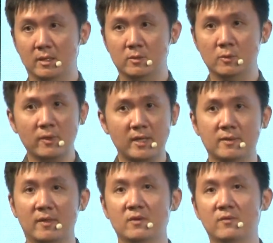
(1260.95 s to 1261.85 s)
those are the
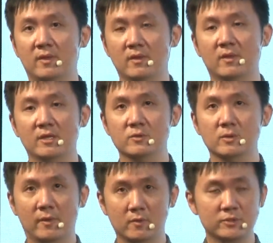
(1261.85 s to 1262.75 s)
services that you
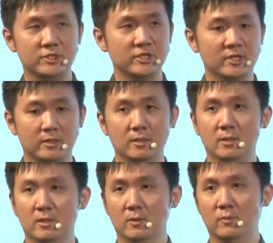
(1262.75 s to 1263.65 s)
associate
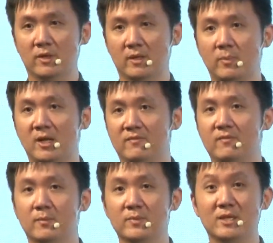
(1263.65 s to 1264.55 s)
with a
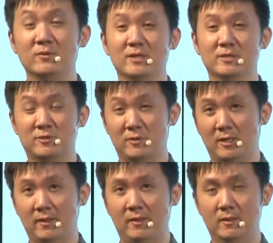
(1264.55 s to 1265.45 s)
platform that you
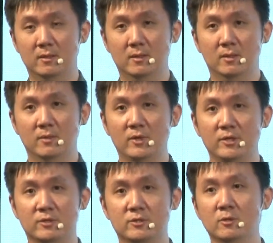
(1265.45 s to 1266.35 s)
trust when
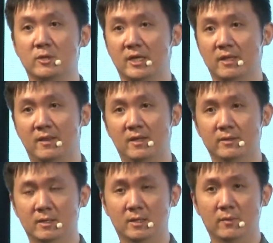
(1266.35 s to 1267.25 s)
you're looking at selling
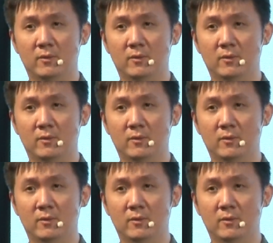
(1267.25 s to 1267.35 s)
the house.